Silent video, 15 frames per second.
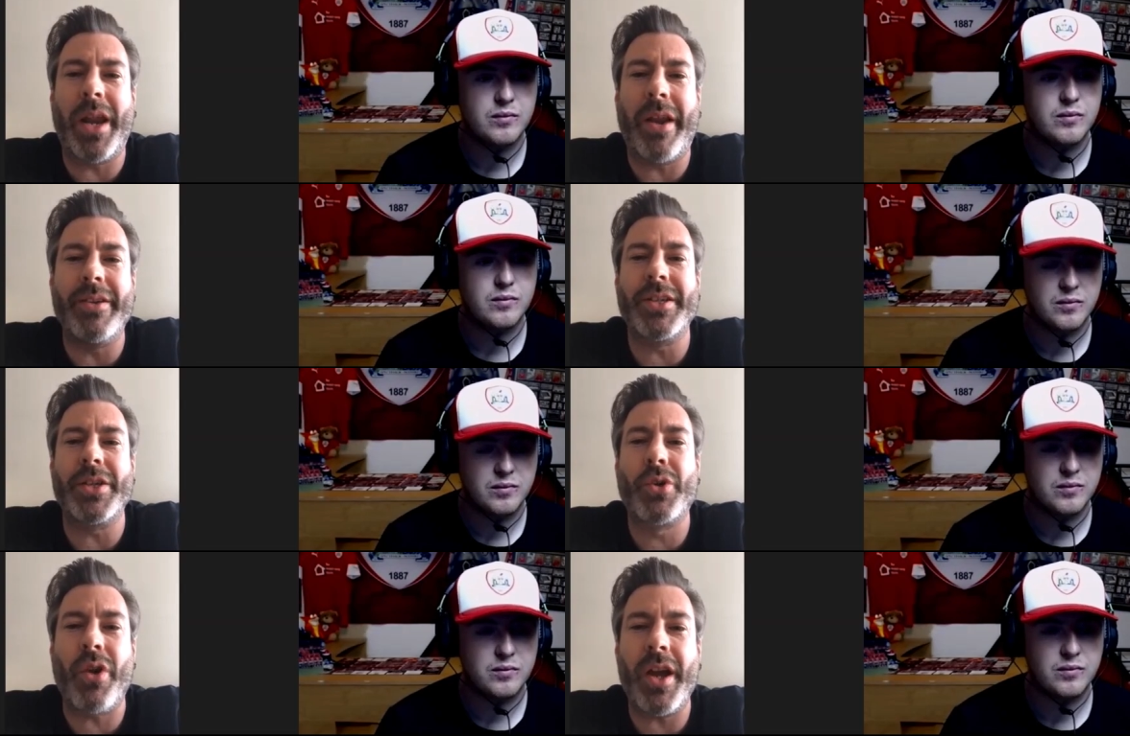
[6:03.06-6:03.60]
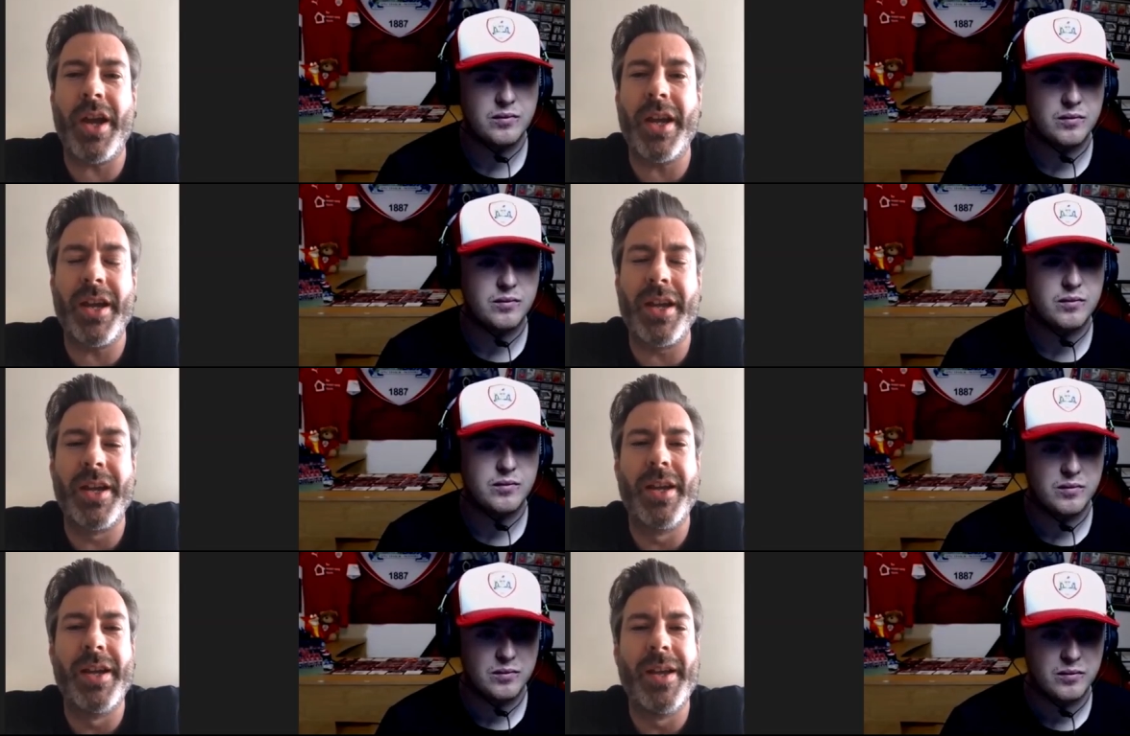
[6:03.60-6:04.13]
Speaker 1: He's a trier,
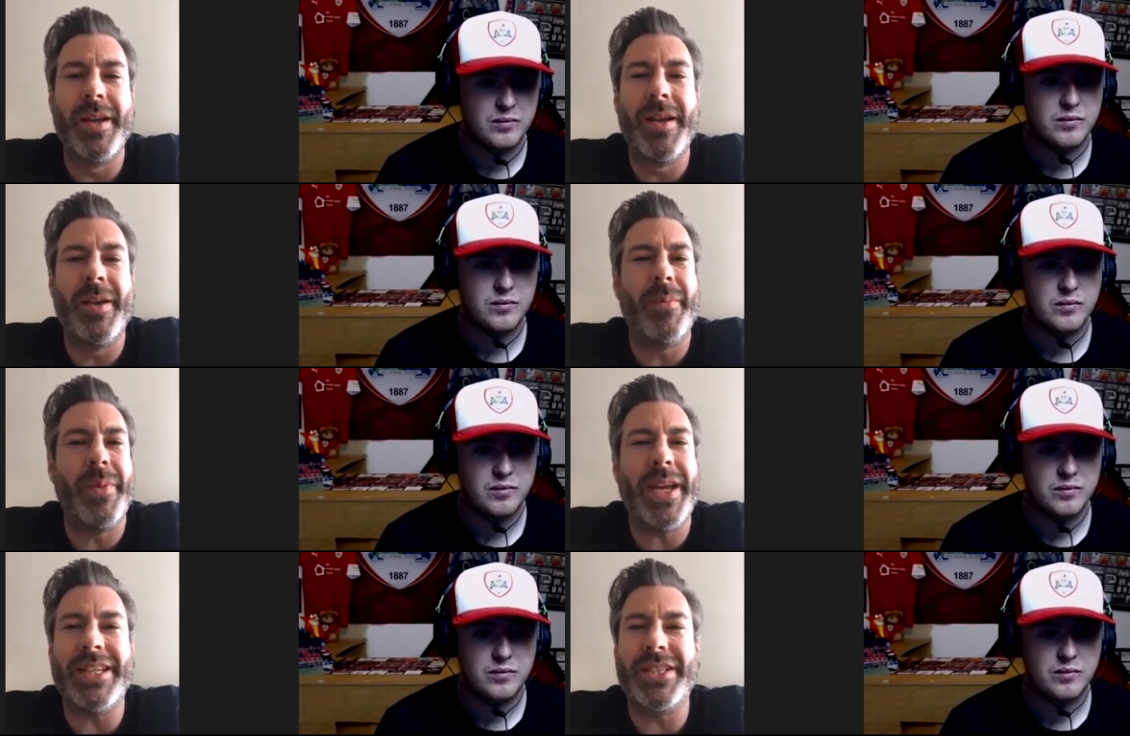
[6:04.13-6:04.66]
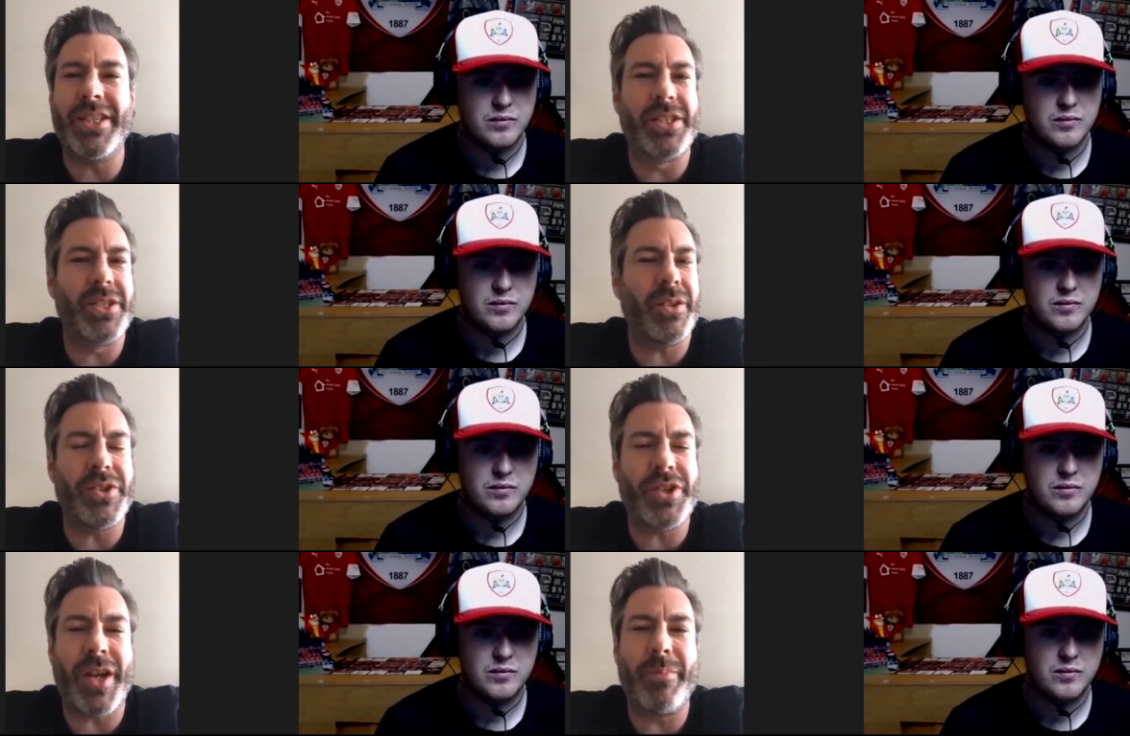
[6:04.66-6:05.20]
but he's just
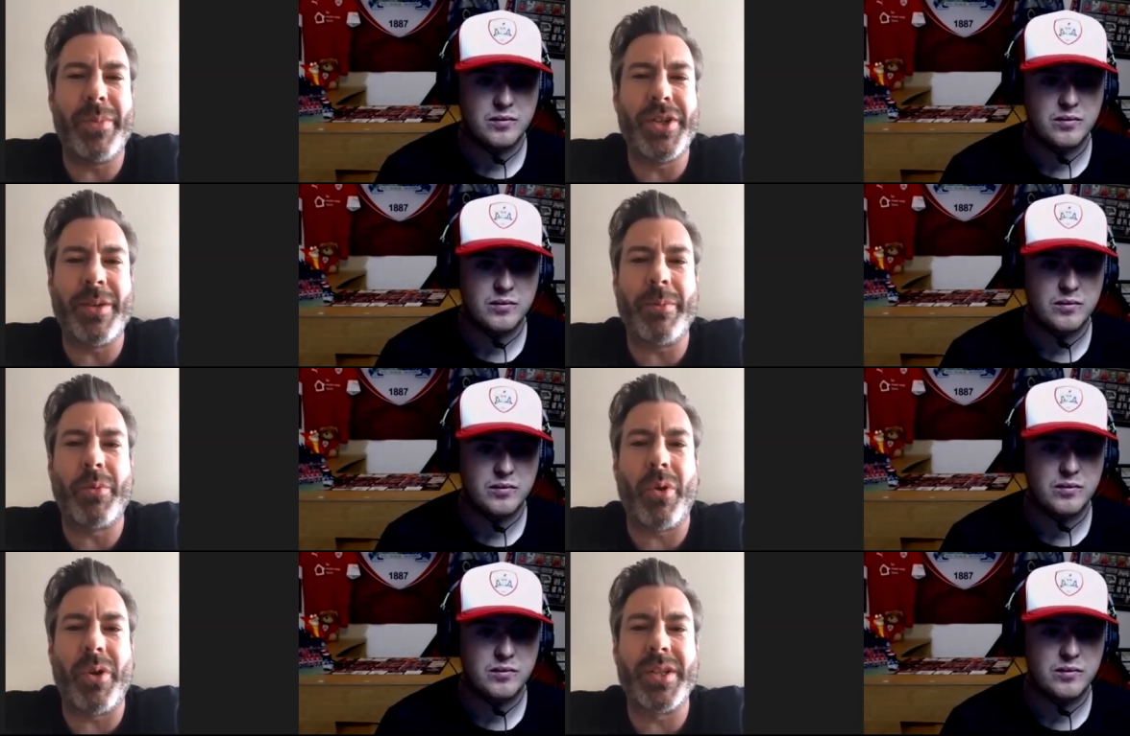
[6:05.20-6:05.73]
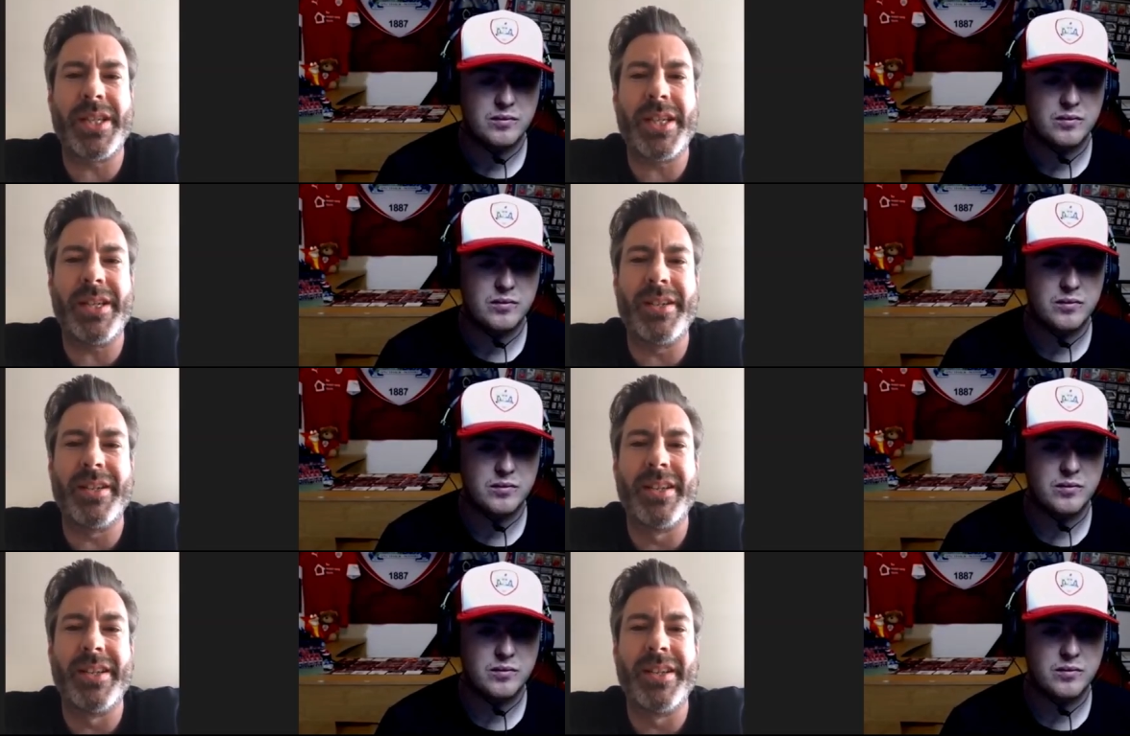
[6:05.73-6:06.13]
not championship quality.